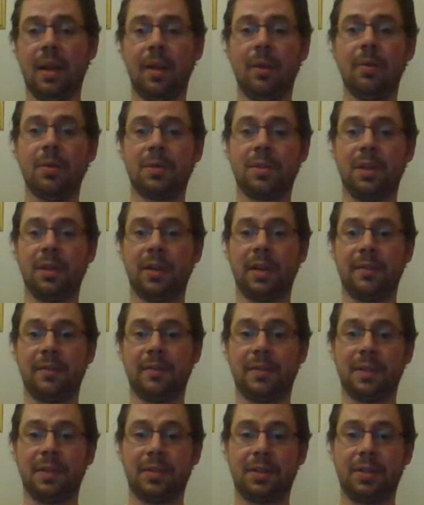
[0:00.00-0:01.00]
it also
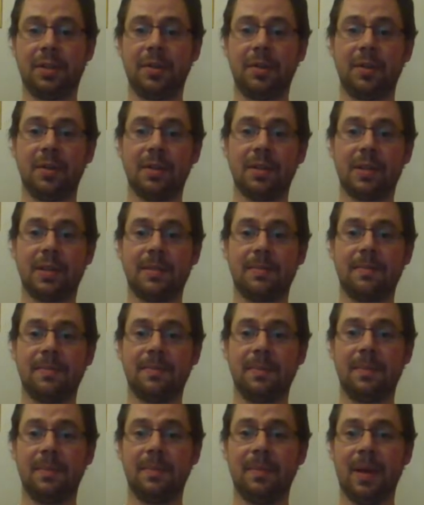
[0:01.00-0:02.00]
gives the students
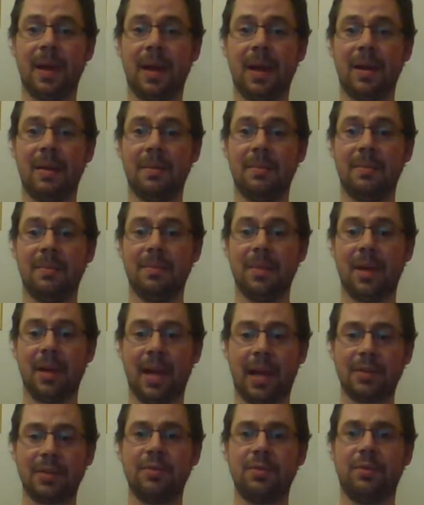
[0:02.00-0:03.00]
an
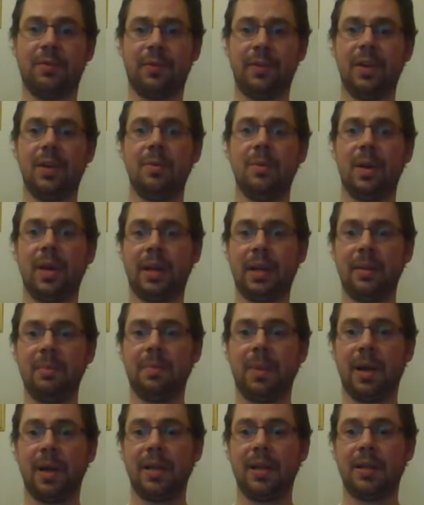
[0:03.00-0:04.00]
actual fully
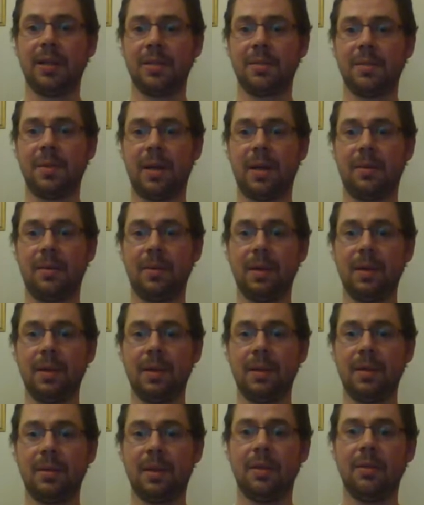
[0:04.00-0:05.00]
working bike as well.
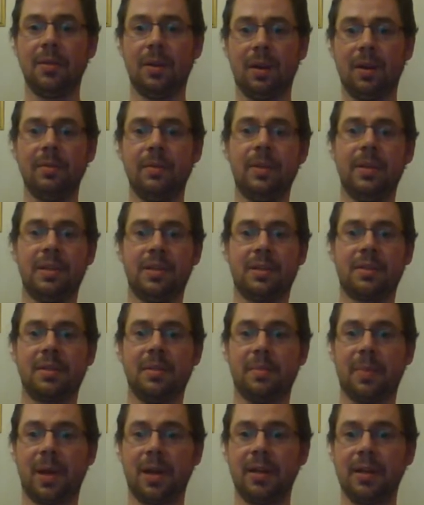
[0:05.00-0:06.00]
Like not only just
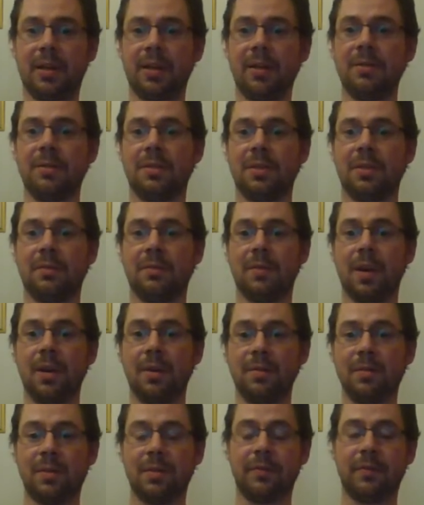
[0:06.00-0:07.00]
a bike that goes on the
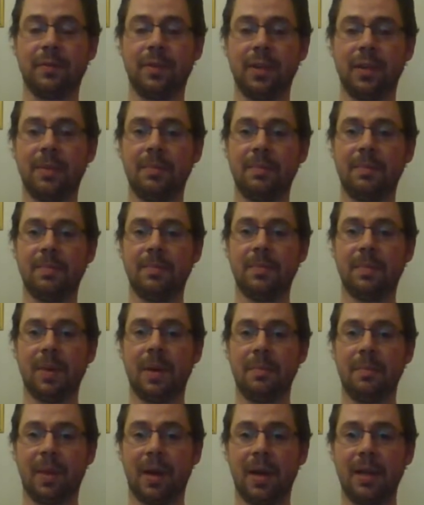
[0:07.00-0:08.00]
roads,
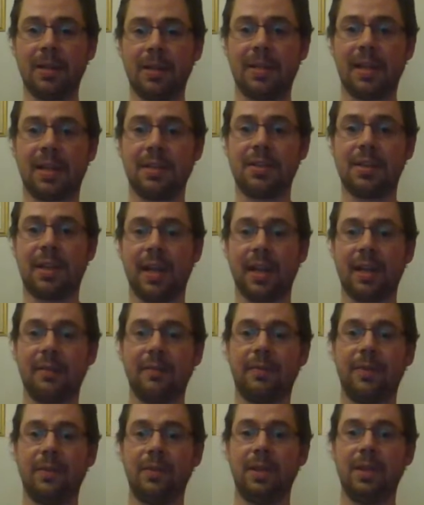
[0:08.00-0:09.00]
a bike that's actually
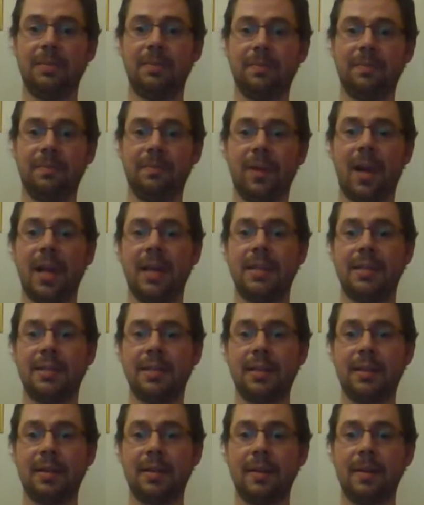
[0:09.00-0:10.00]
getting fully
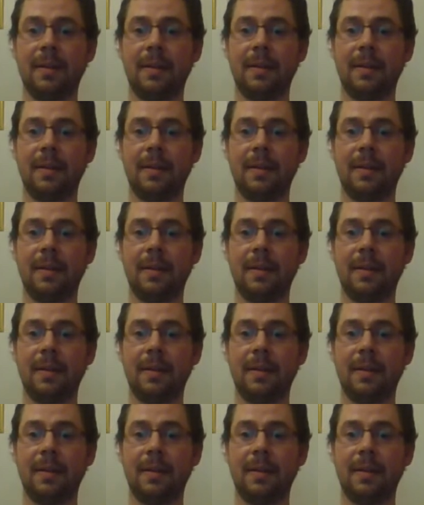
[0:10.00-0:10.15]
raced.